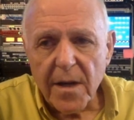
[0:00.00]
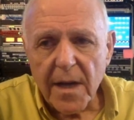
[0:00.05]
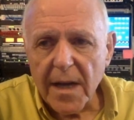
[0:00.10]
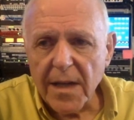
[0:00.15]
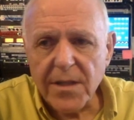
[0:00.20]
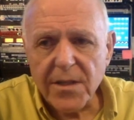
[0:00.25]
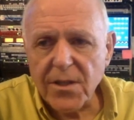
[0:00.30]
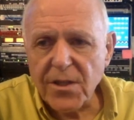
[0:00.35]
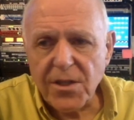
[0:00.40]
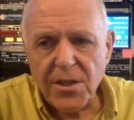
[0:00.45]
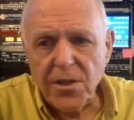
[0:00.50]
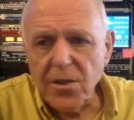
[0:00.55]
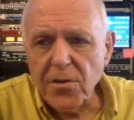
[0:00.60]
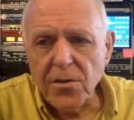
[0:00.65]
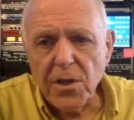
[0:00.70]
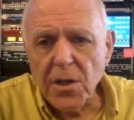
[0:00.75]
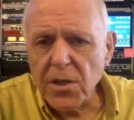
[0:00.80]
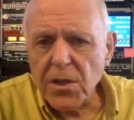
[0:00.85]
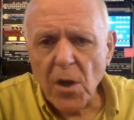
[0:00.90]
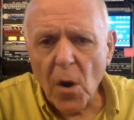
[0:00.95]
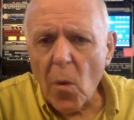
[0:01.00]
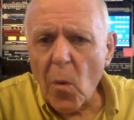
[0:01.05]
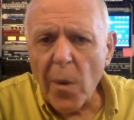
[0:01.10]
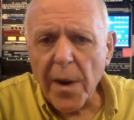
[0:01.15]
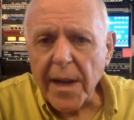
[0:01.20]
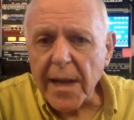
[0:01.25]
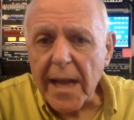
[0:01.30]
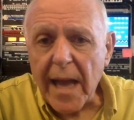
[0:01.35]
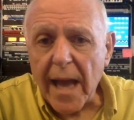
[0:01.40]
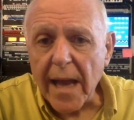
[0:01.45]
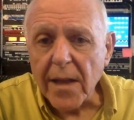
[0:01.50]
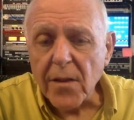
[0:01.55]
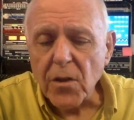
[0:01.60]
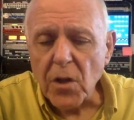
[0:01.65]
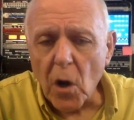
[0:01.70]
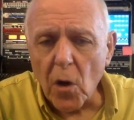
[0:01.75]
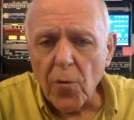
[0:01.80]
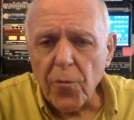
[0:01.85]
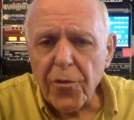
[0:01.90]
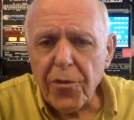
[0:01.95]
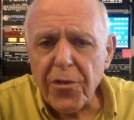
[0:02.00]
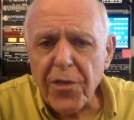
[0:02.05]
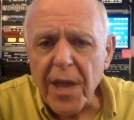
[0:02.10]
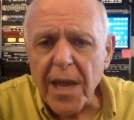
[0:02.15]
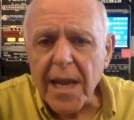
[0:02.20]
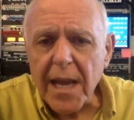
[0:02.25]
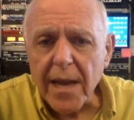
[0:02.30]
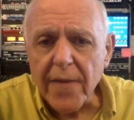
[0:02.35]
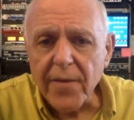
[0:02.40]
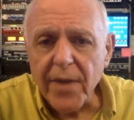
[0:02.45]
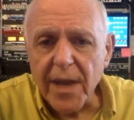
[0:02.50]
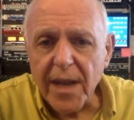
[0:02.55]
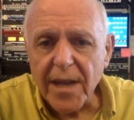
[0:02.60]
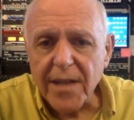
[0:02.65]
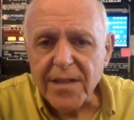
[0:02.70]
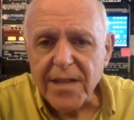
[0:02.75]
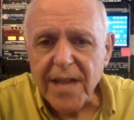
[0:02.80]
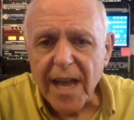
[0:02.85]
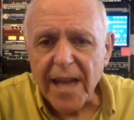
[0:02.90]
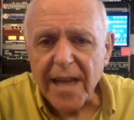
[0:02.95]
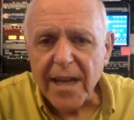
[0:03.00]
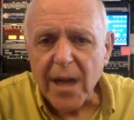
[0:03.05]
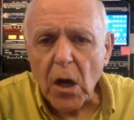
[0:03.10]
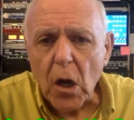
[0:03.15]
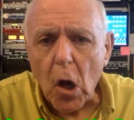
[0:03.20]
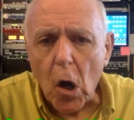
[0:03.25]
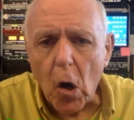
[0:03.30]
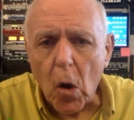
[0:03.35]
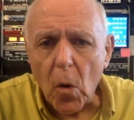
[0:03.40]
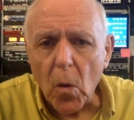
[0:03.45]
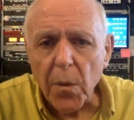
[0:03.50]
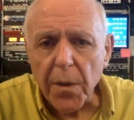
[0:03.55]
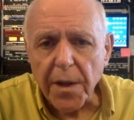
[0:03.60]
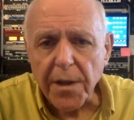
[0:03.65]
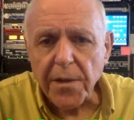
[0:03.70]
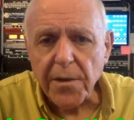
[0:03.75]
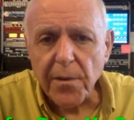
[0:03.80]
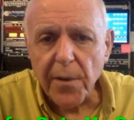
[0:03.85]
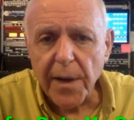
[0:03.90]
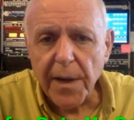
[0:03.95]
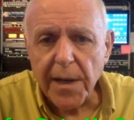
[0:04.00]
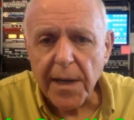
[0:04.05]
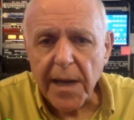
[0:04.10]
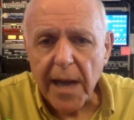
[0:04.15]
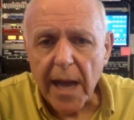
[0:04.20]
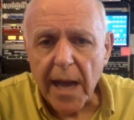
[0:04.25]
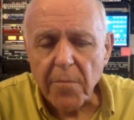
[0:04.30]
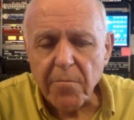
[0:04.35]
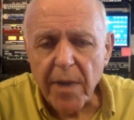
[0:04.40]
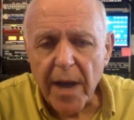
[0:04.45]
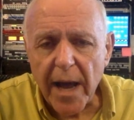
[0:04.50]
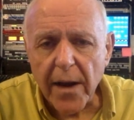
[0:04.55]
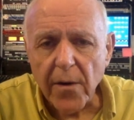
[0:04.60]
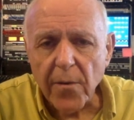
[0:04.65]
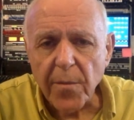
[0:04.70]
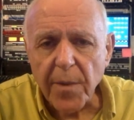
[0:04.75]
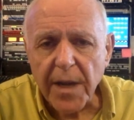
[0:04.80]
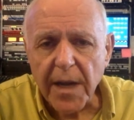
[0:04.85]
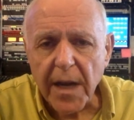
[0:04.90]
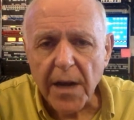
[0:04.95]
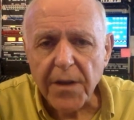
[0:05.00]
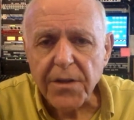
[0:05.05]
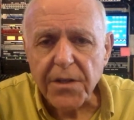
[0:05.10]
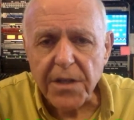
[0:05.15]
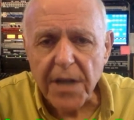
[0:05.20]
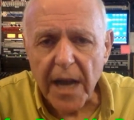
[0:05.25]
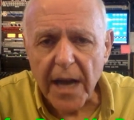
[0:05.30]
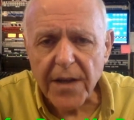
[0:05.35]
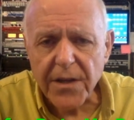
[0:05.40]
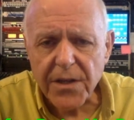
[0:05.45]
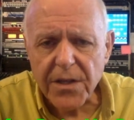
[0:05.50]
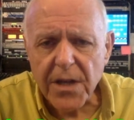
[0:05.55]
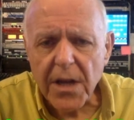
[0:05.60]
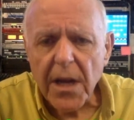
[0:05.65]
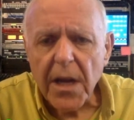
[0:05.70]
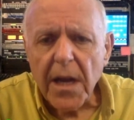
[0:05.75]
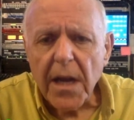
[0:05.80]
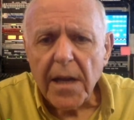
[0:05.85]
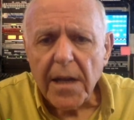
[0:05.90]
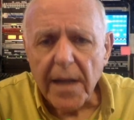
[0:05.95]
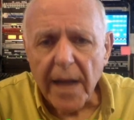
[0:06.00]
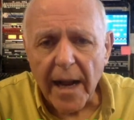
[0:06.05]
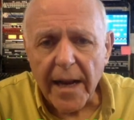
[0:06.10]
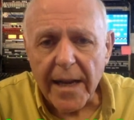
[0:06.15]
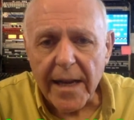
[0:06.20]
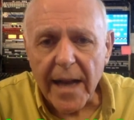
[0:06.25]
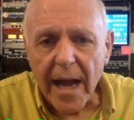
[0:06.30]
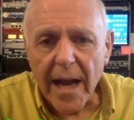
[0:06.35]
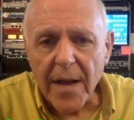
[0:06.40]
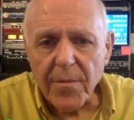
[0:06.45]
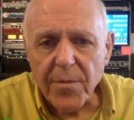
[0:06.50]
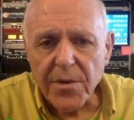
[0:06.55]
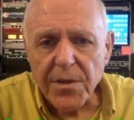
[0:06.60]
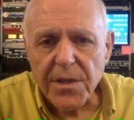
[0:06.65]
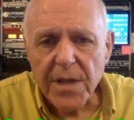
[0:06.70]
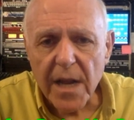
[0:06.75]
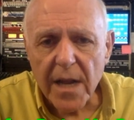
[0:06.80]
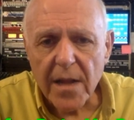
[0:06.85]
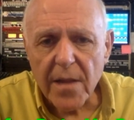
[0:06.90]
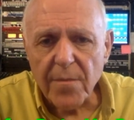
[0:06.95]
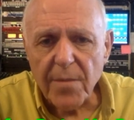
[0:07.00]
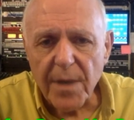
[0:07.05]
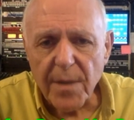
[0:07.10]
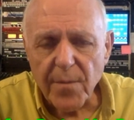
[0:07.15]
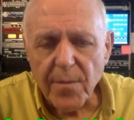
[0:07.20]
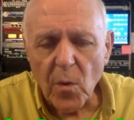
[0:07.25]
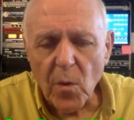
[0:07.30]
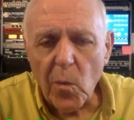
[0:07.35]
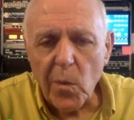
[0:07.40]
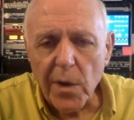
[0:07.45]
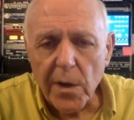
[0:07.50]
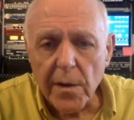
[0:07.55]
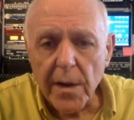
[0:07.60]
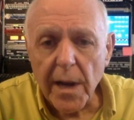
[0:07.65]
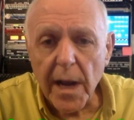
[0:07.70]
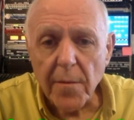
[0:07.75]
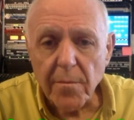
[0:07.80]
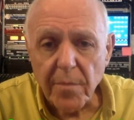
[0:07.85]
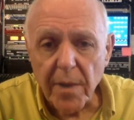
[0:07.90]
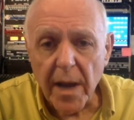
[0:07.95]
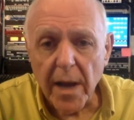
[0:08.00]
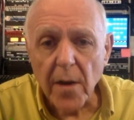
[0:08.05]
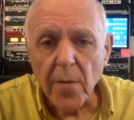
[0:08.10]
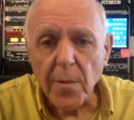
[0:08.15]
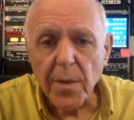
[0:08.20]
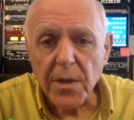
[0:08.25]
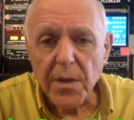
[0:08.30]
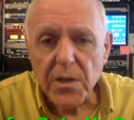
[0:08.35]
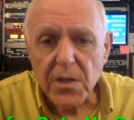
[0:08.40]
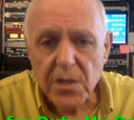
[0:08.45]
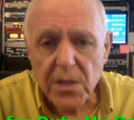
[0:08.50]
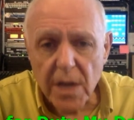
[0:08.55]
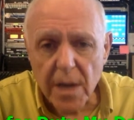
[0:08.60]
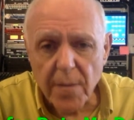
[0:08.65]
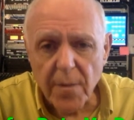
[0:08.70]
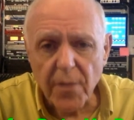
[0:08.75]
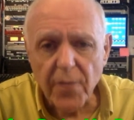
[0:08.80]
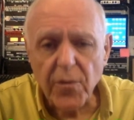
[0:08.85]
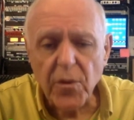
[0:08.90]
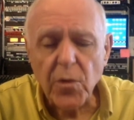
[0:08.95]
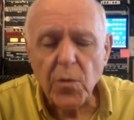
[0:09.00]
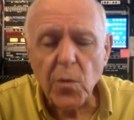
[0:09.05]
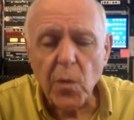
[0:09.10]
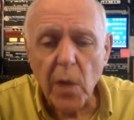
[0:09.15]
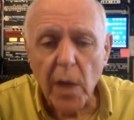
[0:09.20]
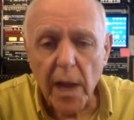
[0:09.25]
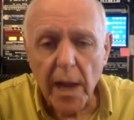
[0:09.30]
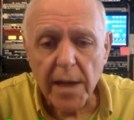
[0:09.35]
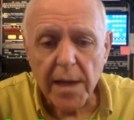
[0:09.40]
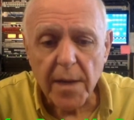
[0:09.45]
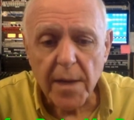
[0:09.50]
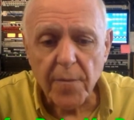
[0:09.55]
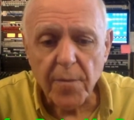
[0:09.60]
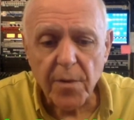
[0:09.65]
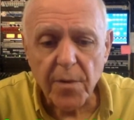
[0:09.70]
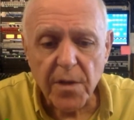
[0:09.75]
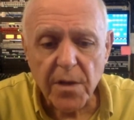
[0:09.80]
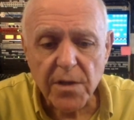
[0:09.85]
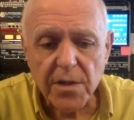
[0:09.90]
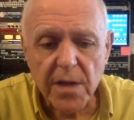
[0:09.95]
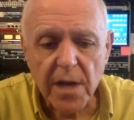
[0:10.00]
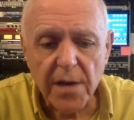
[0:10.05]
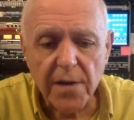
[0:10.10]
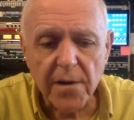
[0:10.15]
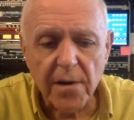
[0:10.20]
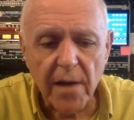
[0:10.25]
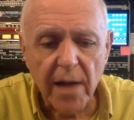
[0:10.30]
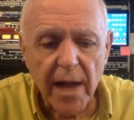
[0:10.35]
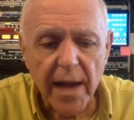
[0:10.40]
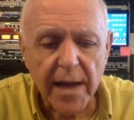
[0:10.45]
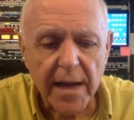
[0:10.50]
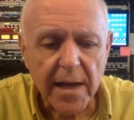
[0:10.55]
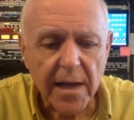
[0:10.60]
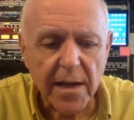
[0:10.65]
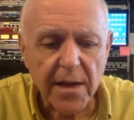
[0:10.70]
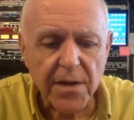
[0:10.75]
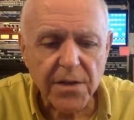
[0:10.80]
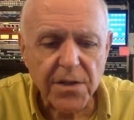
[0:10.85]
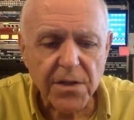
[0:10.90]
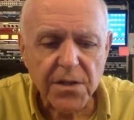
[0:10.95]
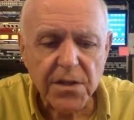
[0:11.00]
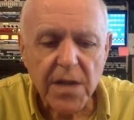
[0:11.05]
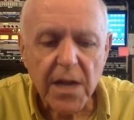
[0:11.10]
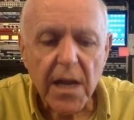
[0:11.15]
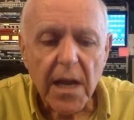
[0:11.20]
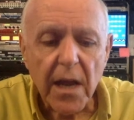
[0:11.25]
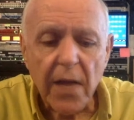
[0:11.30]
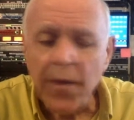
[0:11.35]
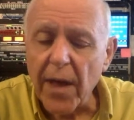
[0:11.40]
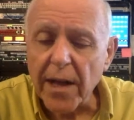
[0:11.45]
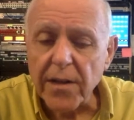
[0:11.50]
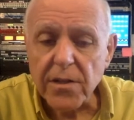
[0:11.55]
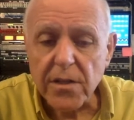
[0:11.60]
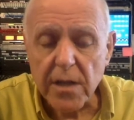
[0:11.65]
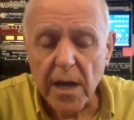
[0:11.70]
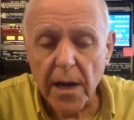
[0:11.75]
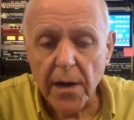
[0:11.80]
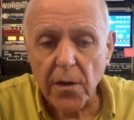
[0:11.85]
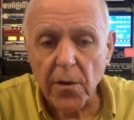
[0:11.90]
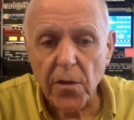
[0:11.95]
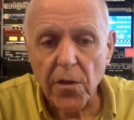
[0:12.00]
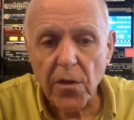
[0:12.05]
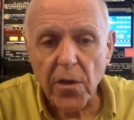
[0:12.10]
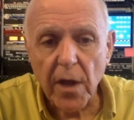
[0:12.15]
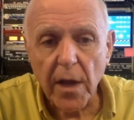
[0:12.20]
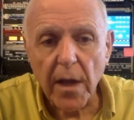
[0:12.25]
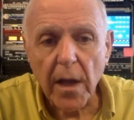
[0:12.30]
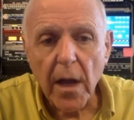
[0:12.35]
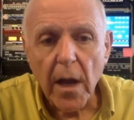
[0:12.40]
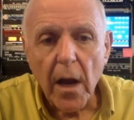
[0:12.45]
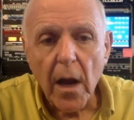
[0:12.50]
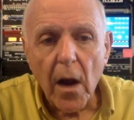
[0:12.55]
You just don't want to get it. Don't think of it as getting a cold and you're going to get better, because yes, 99% of the people will get better, but some of you will end up with these underlying conditions. That's not a good thing.